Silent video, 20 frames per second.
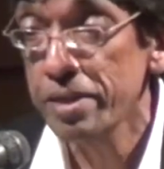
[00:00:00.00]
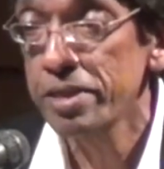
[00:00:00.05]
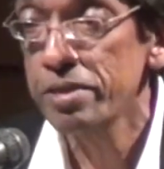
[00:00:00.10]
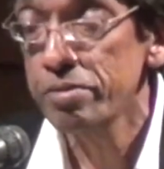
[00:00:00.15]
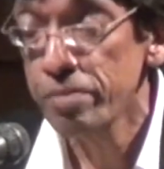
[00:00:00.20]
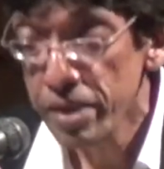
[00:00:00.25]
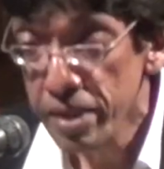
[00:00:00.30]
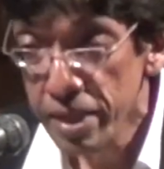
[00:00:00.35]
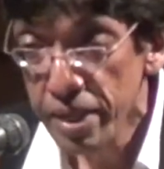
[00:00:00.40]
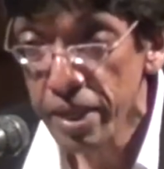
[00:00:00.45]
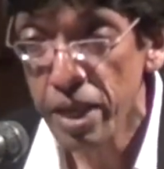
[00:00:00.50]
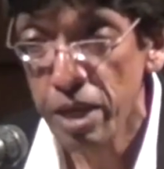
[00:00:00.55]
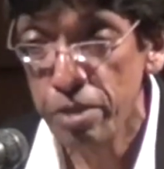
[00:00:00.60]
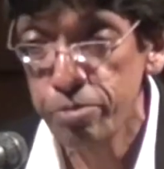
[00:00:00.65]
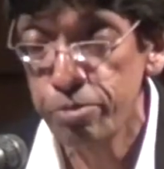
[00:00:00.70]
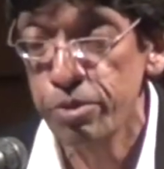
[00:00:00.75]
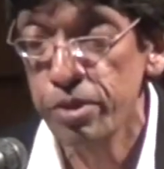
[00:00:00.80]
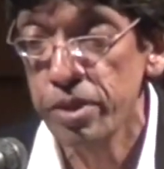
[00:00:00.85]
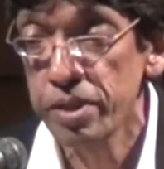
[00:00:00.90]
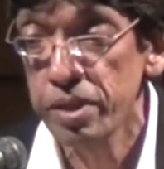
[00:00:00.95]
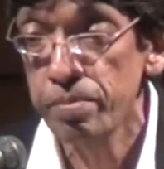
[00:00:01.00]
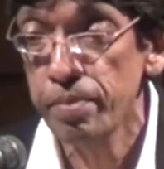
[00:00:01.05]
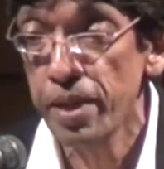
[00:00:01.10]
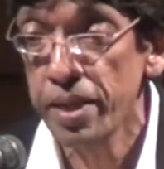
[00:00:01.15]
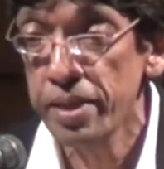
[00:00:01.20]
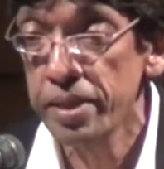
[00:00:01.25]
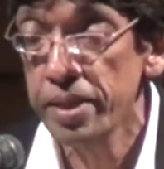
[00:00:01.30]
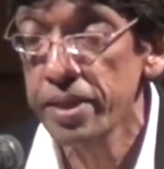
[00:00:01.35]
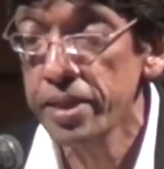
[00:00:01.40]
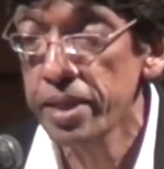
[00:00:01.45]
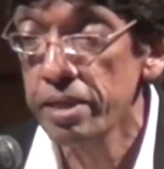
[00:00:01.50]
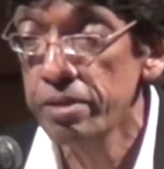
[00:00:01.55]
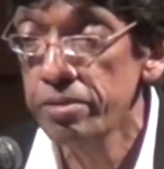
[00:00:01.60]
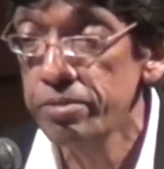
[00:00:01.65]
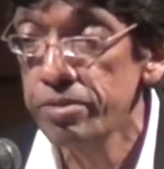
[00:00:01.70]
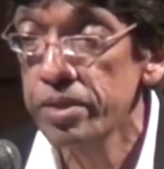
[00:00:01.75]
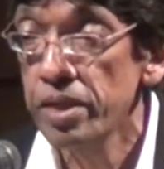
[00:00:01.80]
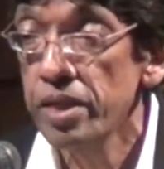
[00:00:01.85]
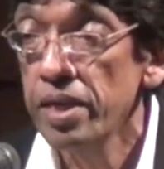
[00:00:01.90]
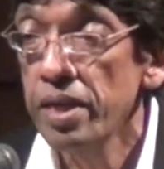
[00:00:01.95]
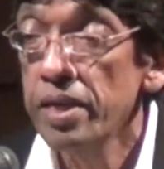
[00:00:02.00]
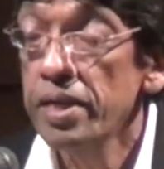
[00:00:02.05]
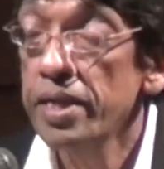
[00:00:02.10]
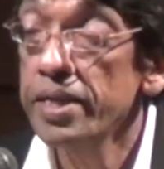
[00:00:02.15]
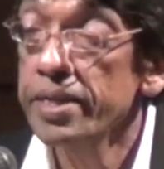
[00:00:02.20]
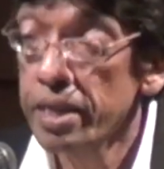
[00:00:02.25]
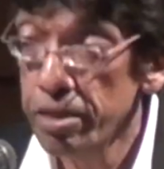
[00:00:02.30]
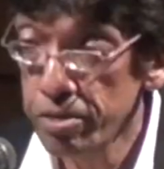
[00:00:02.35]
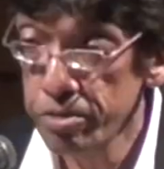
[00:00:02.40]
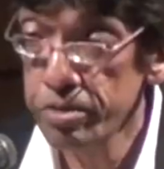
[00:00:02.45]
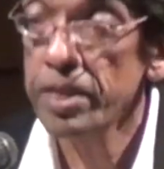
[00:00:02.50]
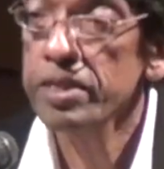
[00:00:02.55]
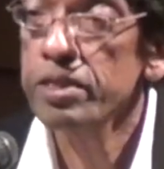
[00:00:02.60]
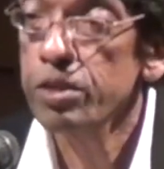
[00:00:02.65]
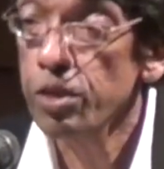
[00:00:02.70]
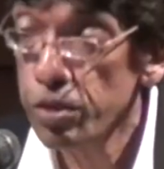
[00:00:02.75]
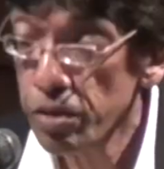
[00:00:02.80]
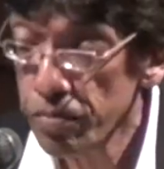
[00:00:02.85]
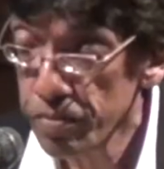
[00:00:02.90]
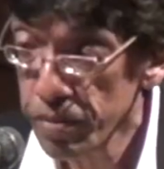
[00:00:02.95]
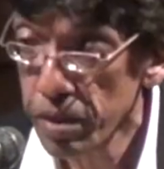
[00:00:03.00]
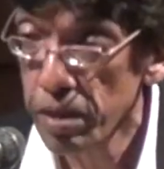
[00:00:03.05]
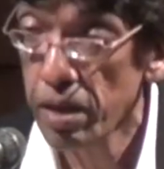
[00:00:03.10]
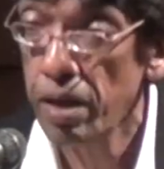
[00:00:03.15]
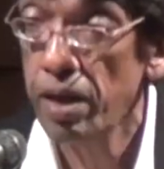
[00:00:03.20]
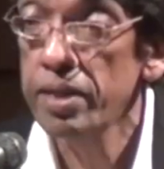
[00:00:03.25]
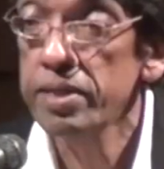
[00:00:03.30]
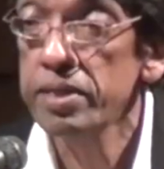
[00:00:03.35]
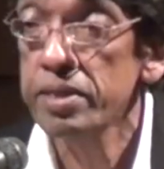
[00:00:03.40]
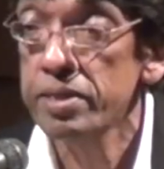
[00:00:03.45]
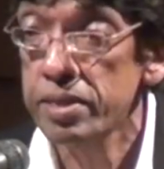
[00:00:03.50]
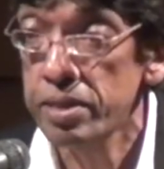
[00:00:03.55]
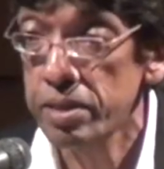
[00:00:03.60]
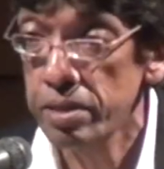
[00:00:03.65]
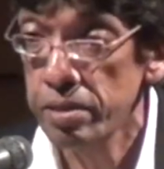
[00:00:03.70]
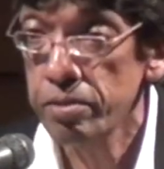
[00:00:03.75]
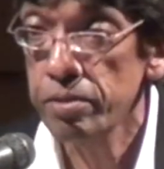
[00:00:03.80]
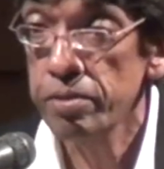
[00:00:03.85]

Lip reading: is very careful in the money it gives. It gives us a lot of grants,